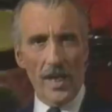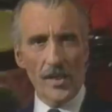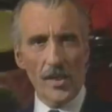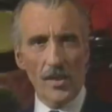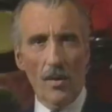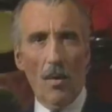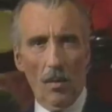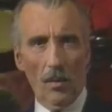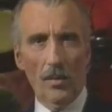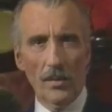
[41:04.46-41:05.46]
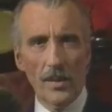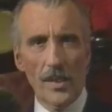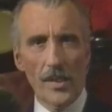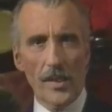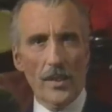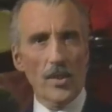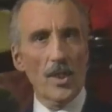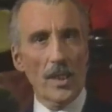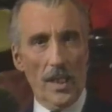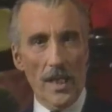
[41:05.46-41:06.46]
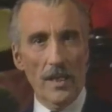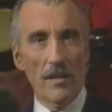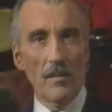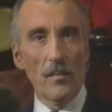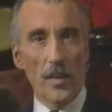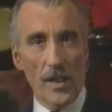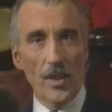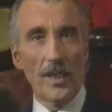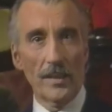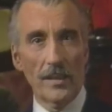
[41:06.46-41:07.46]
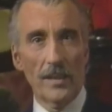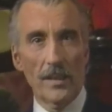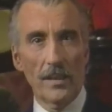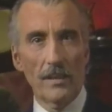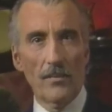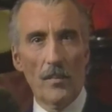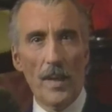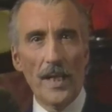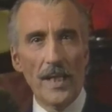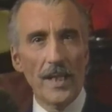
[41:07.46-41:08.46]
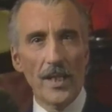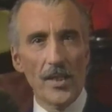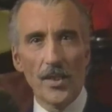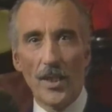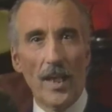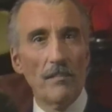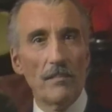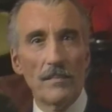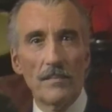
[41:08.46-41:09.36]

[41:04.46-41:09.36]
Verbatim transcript: us all such keen pleasure for many years to come.